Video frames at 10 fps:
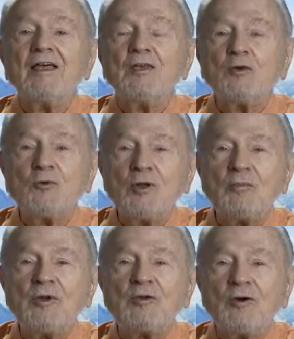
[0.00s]
You will
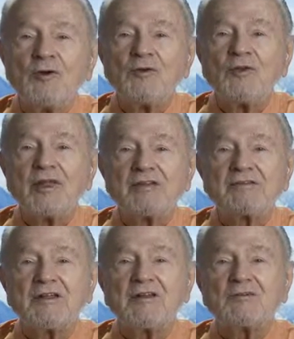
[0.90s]
be drawn to that
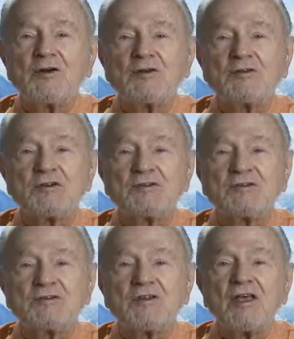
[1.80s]
state of
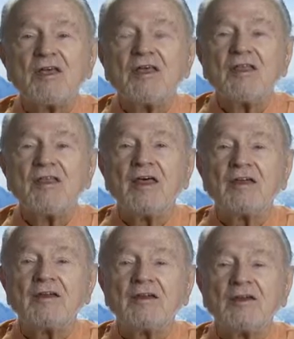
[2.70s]
consciousness
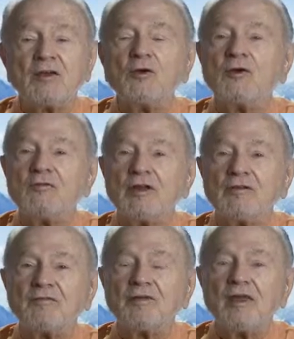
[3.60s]
that you have
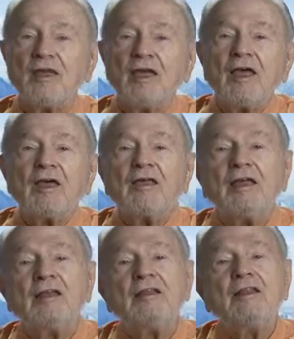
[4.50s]
lived.
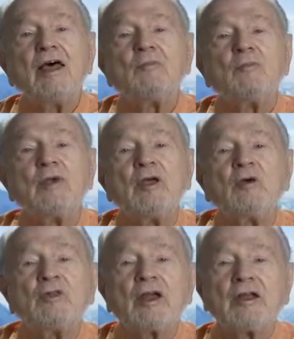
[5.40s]
In that
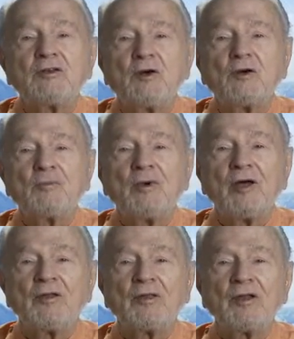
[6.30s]
Brigu that I talked
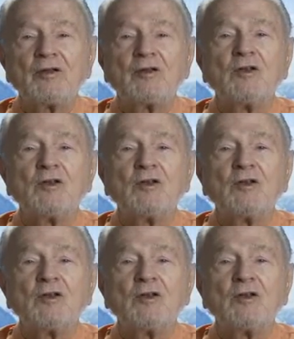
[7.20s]
about, that